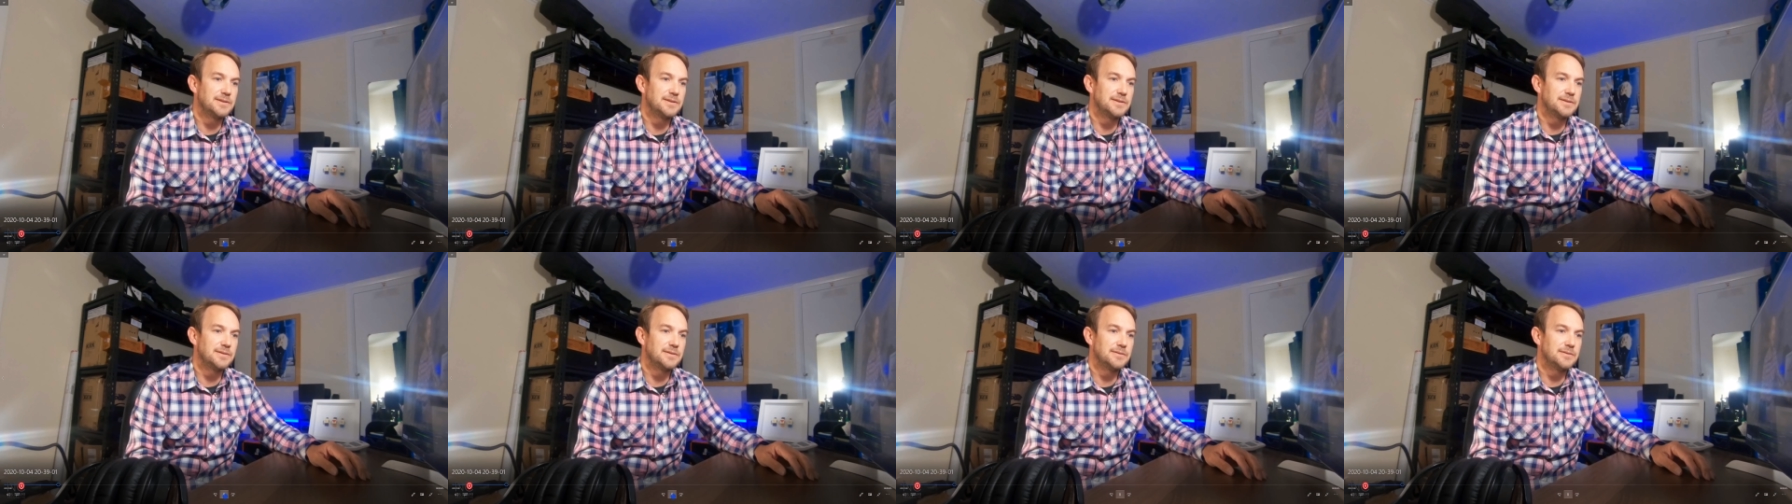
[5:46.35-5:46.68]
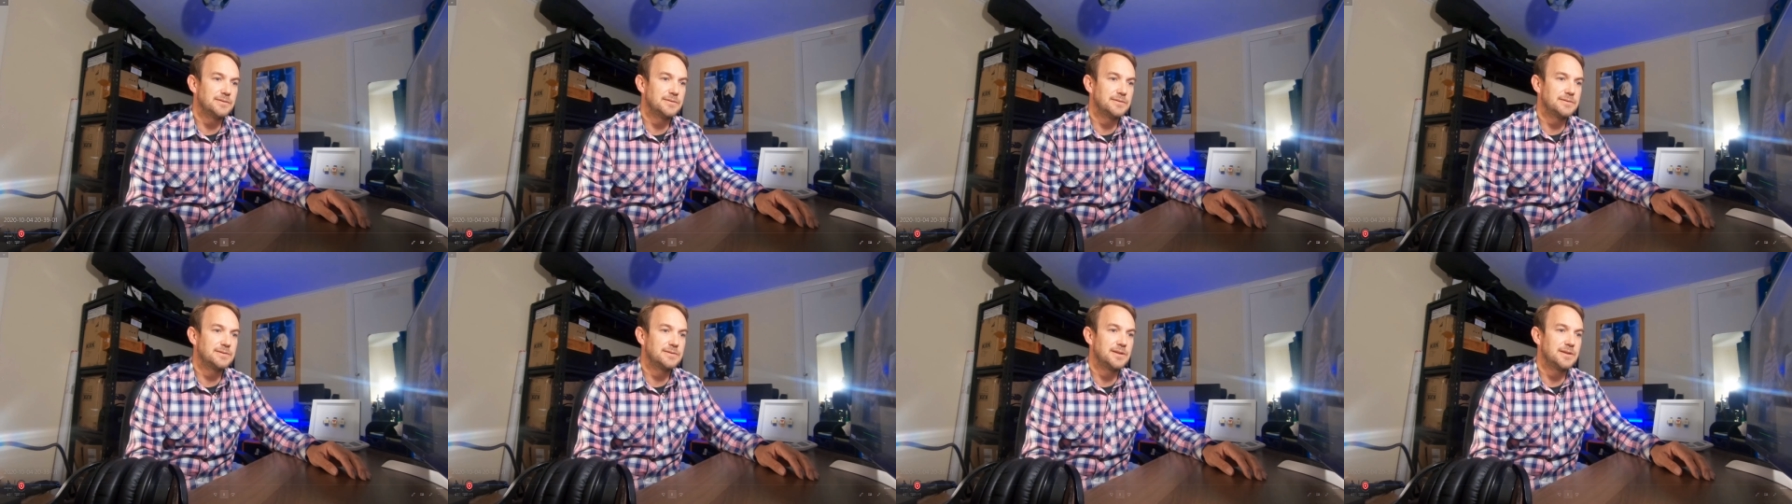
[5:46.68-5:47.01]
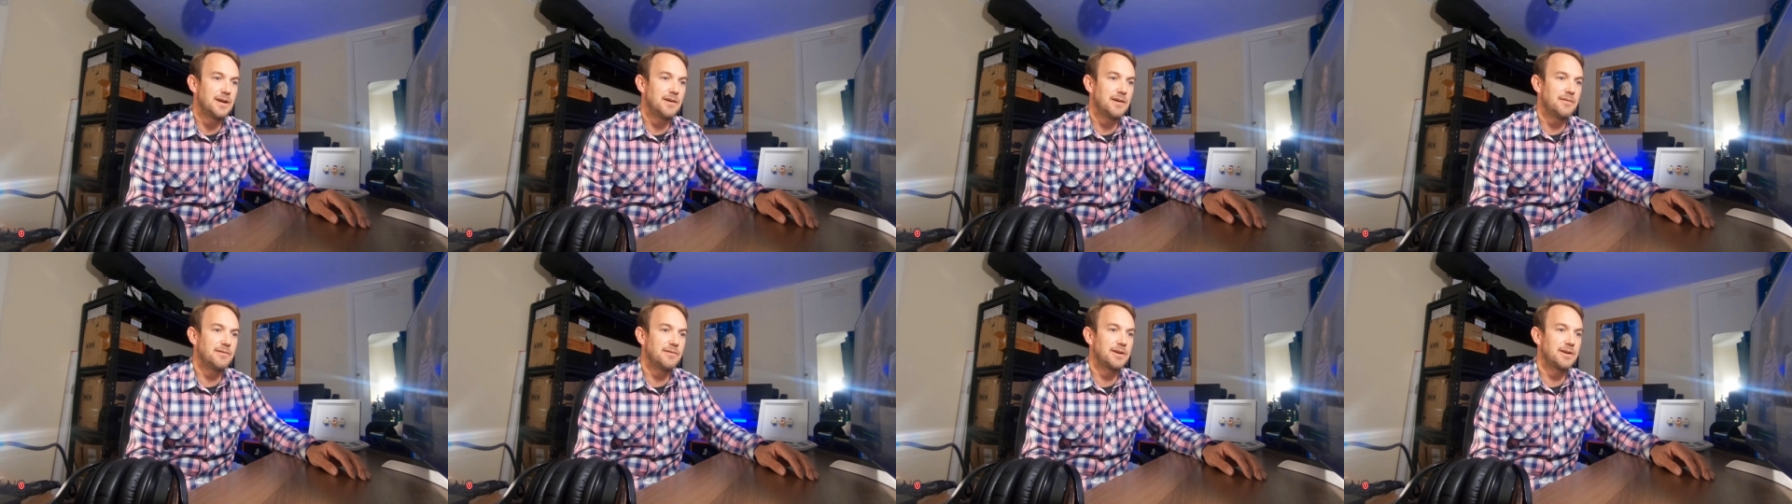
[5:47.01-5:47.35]
To
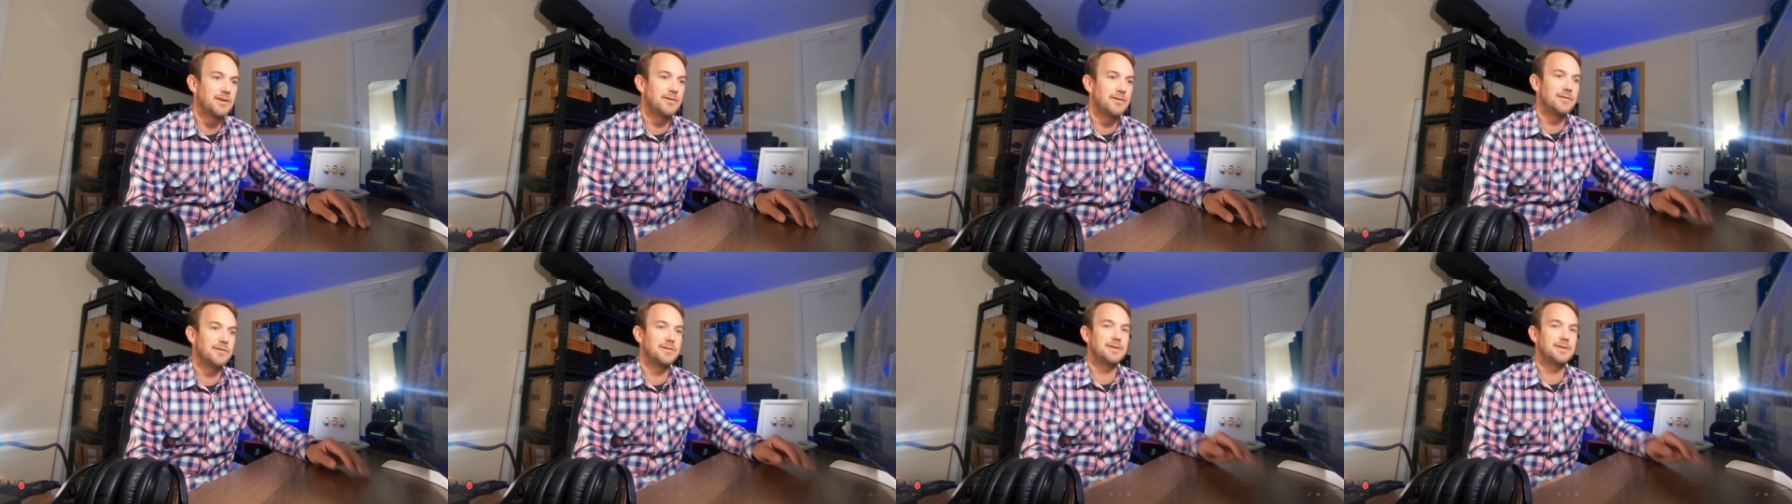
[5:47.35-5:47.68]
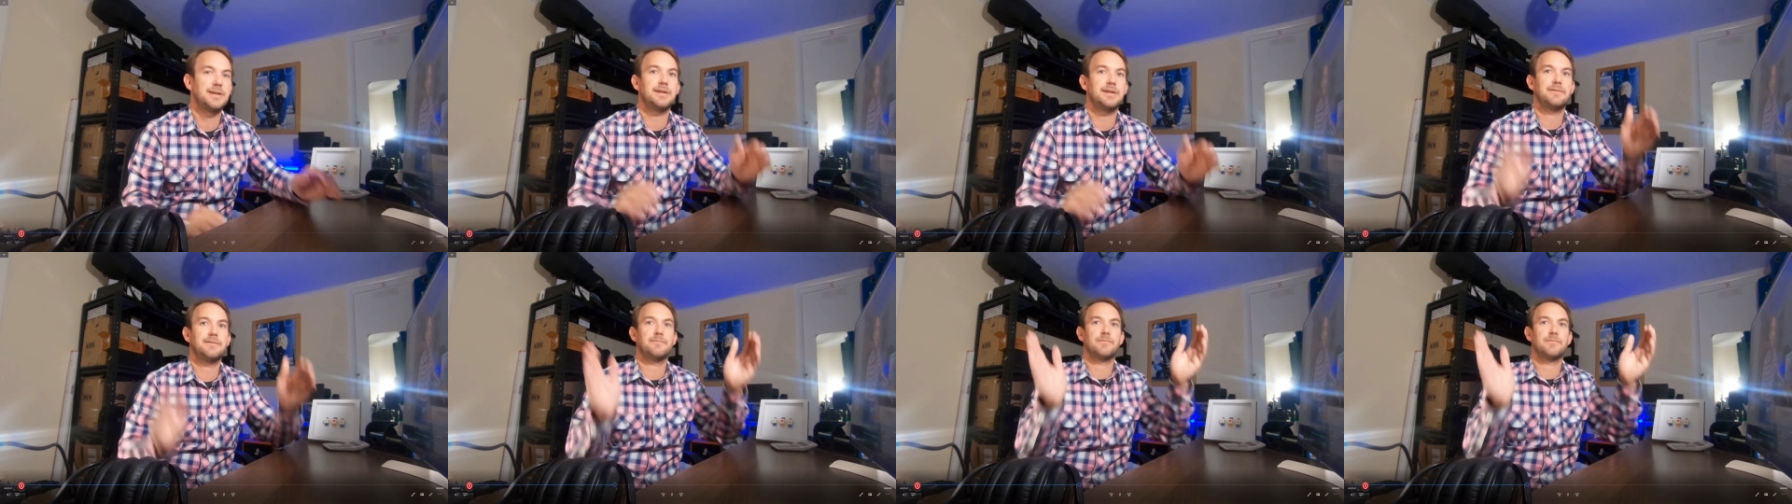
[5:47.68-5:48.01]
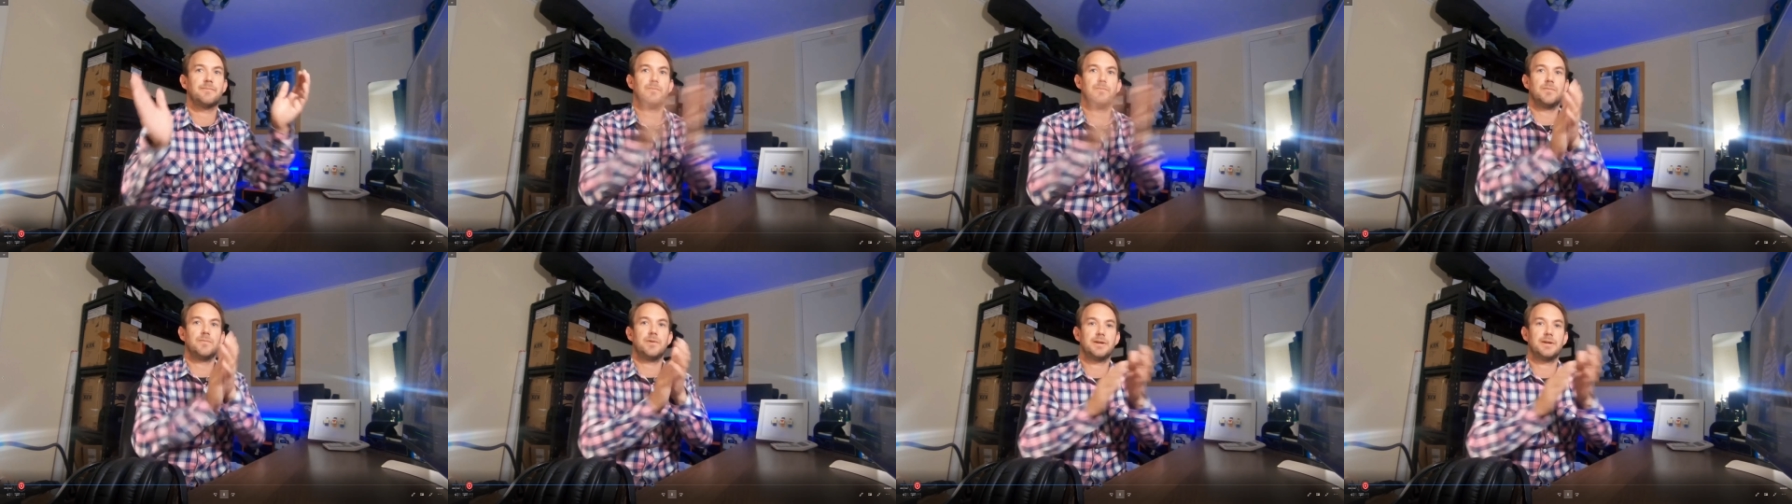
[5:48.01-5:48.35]
start recording,
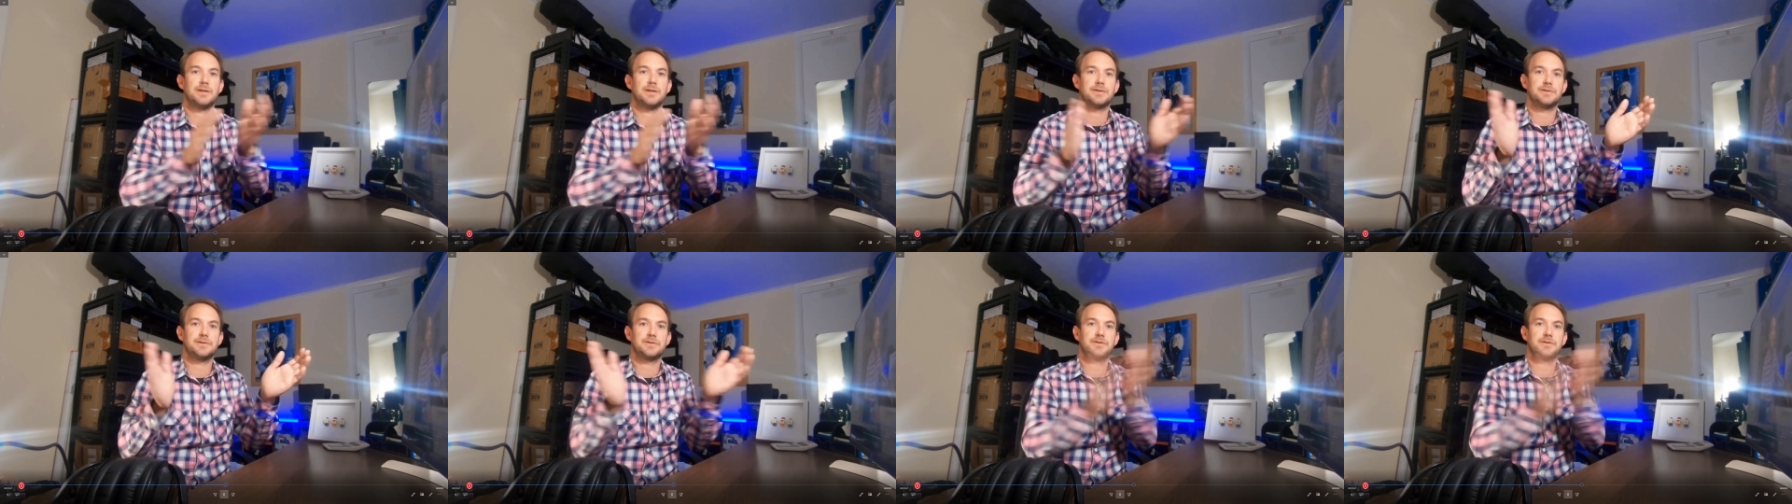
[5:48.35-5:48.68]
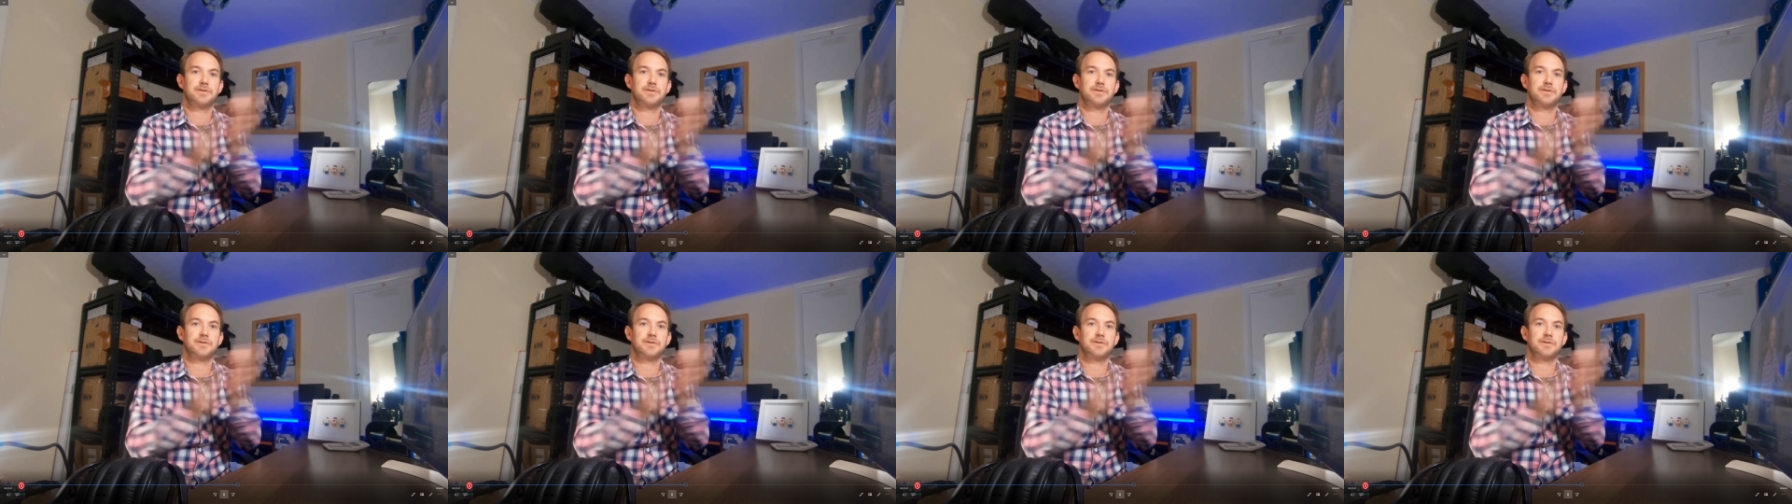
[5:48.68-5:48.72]
1,